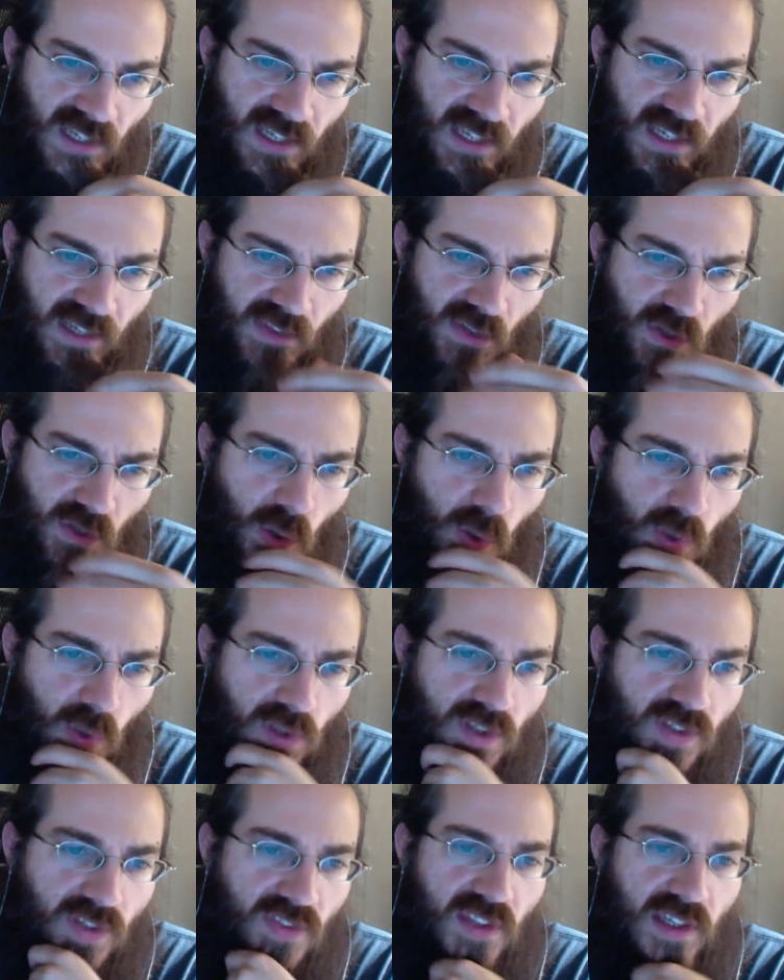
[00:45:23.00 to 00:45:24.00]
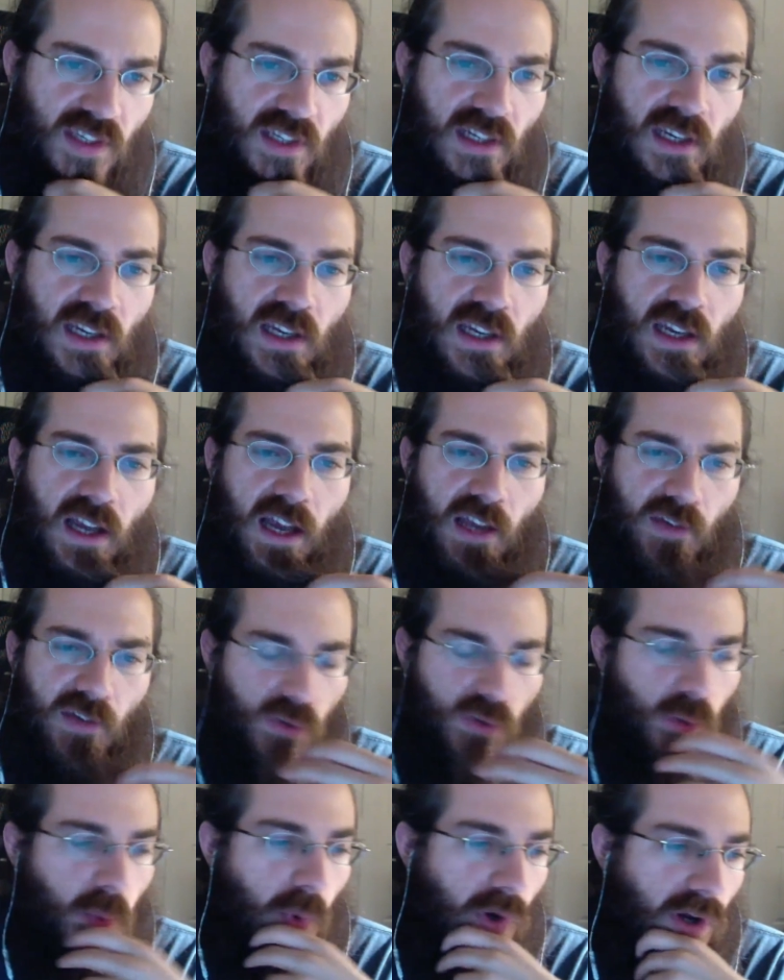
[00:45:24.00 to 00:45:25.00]
And the goal is that I
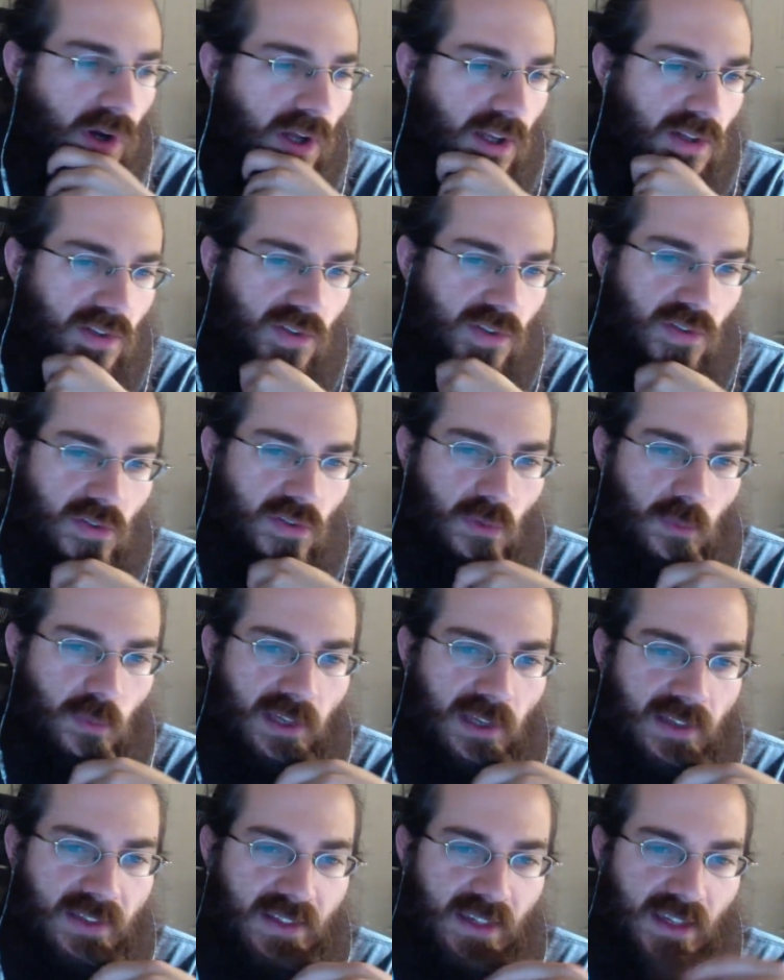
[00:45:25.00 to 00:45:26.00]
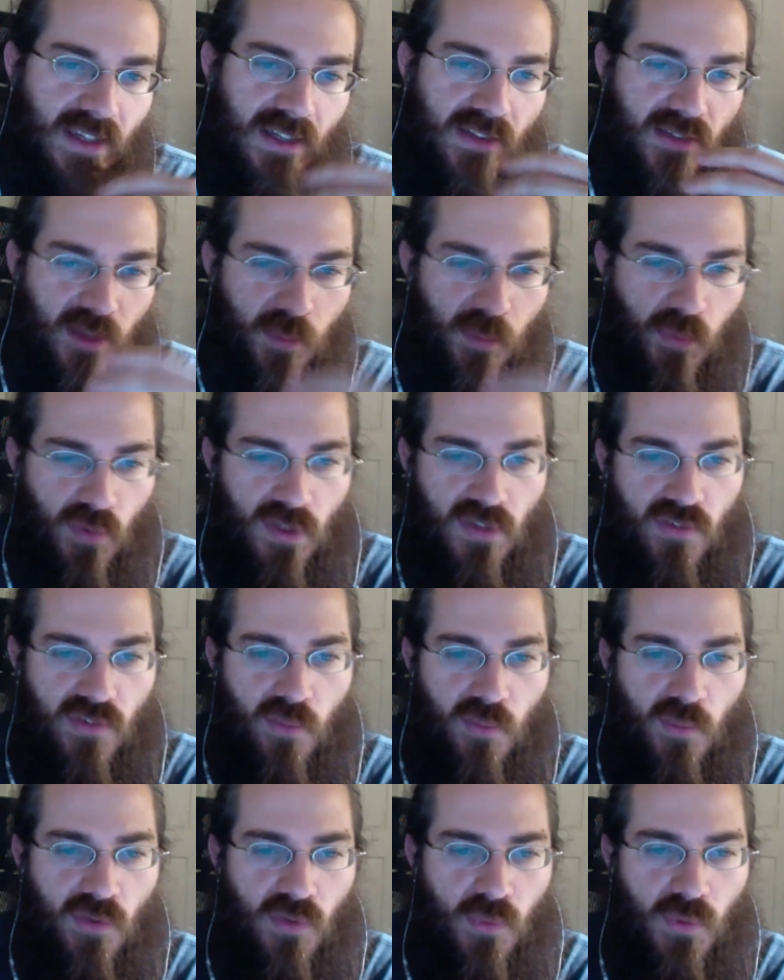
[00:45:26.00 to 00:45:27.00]
do want to maintain a separation
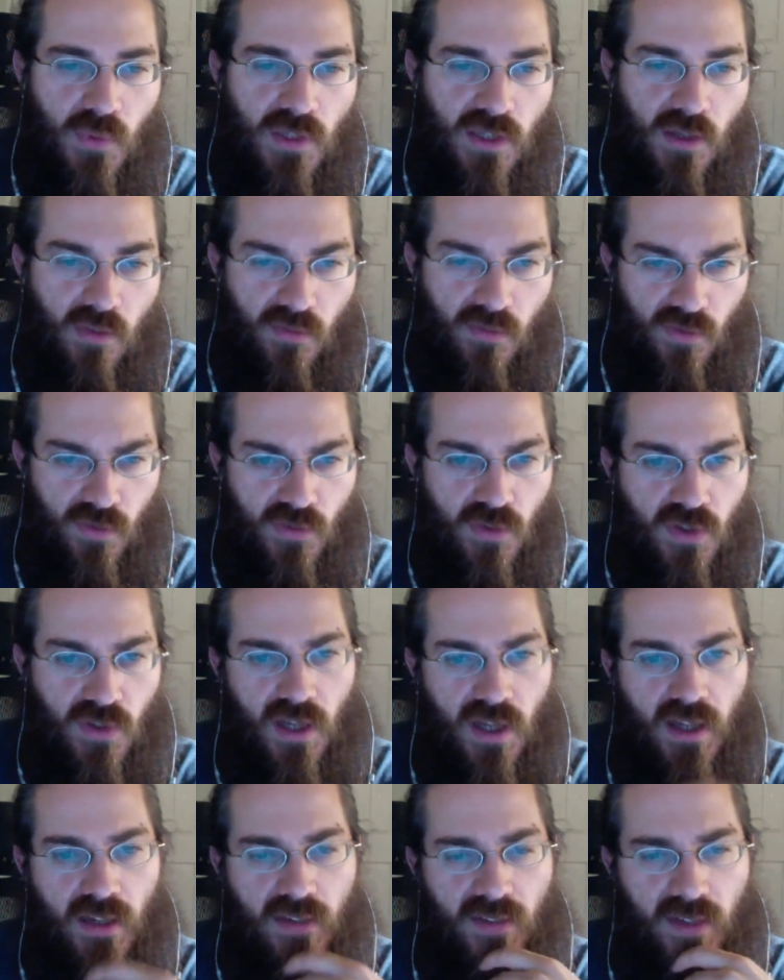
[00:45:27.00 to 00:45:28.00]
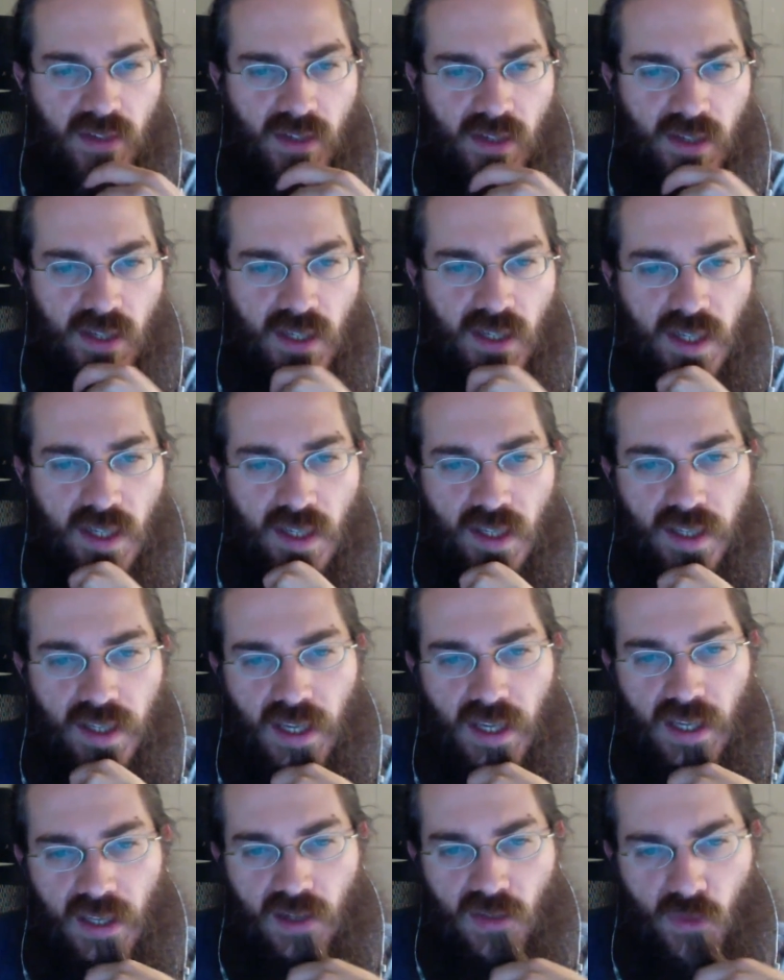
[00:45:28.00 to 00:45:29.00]
between official content
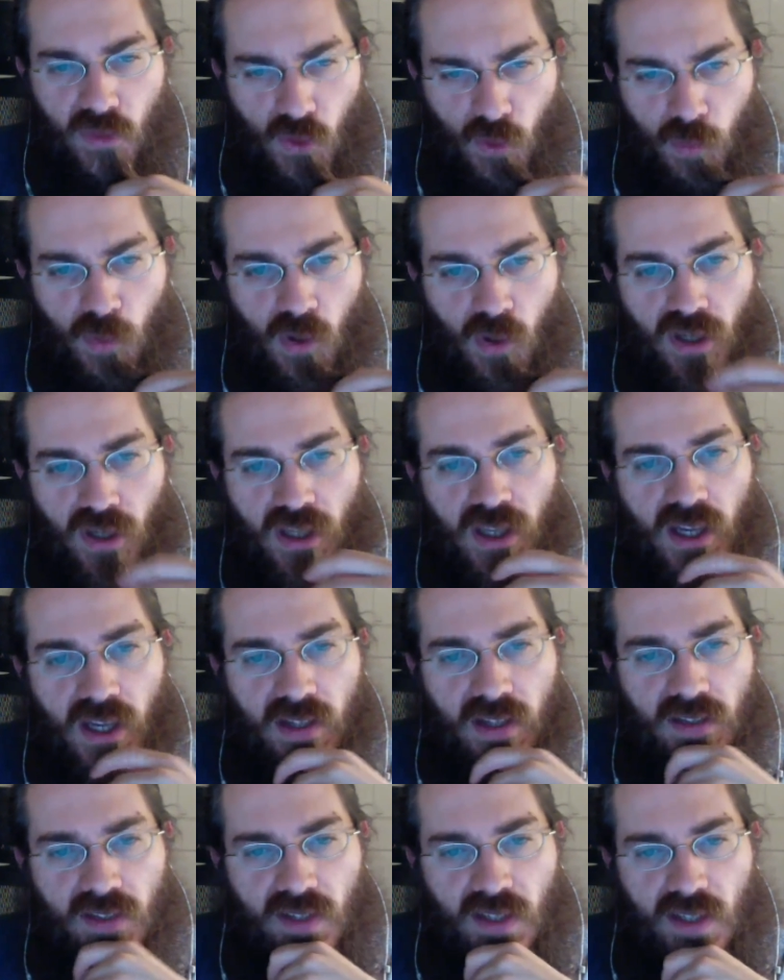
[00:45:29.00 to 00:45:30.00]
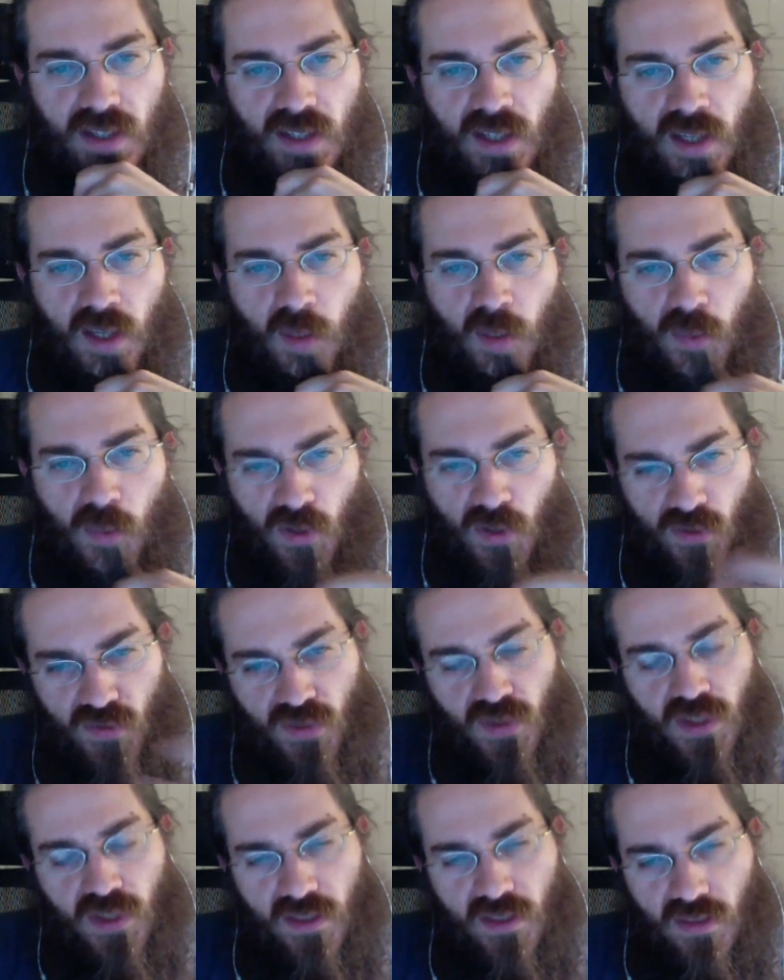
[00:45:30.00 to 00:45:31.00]
and third-party content,
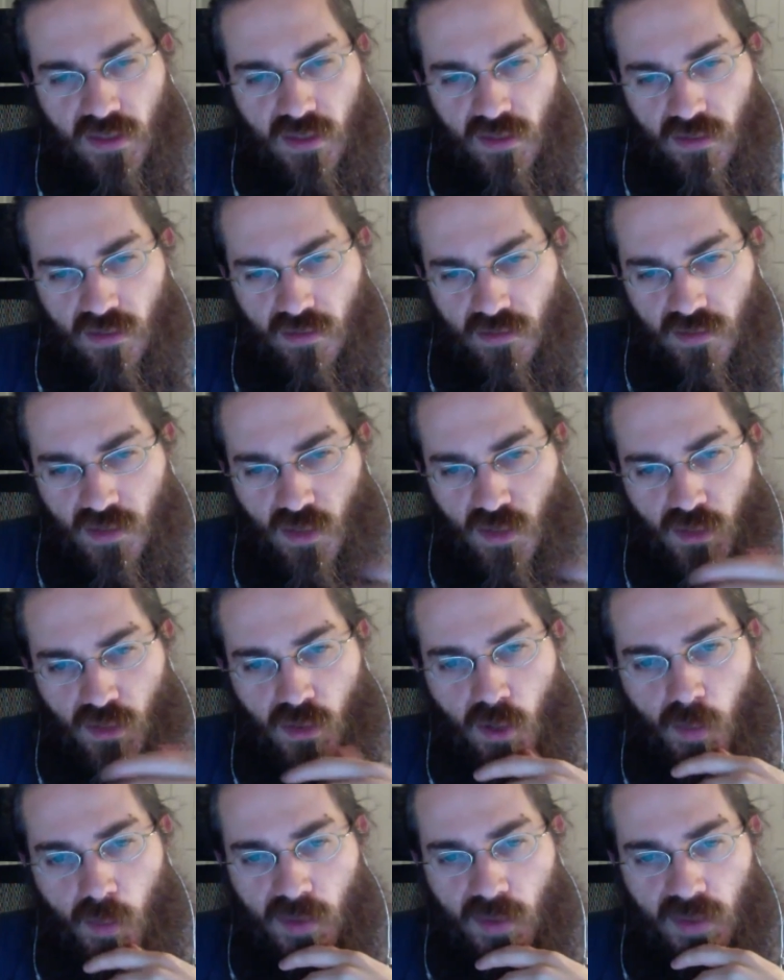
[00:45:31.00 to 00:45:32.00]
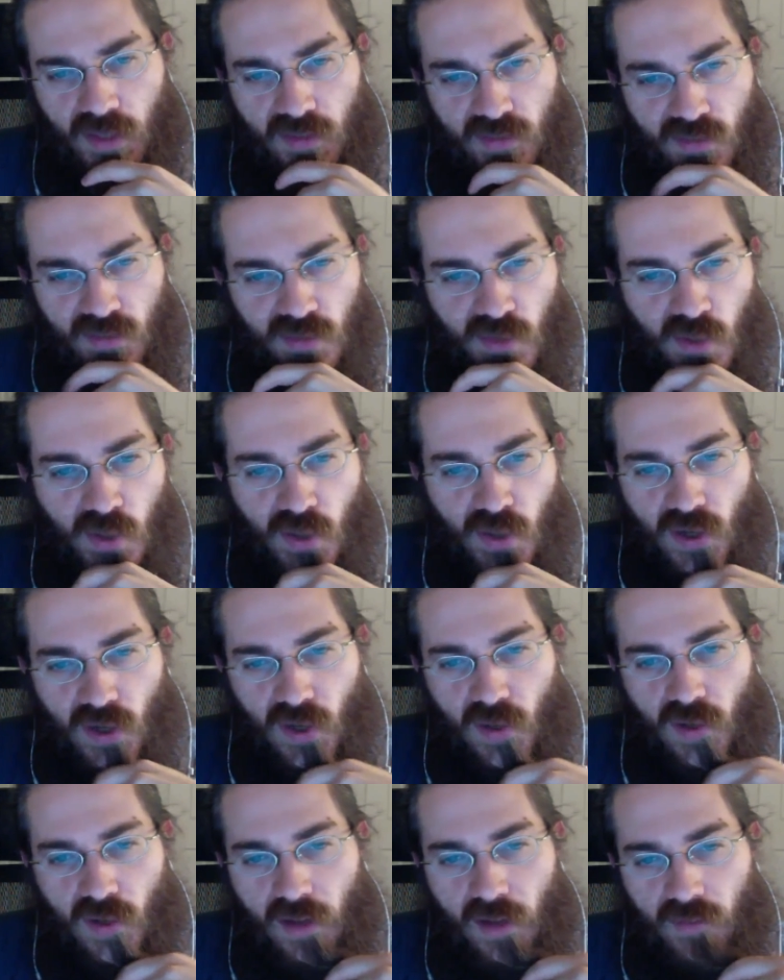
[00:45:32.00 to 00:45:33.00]
but you still get the the Open Legend
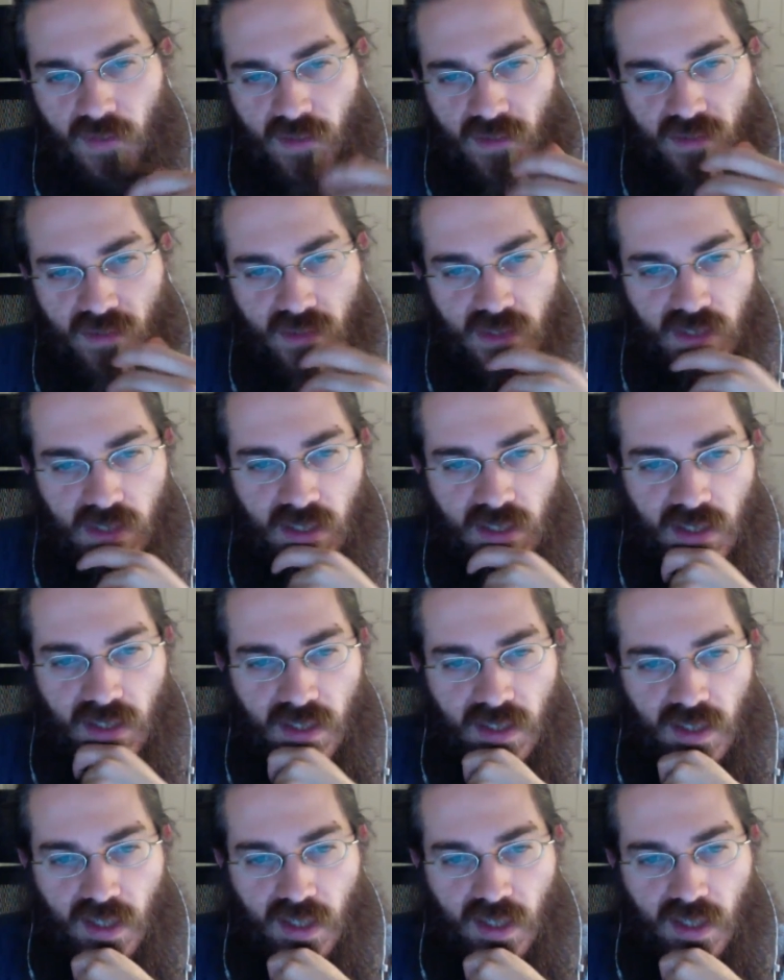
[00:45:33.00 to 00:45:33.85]
logo, obviously.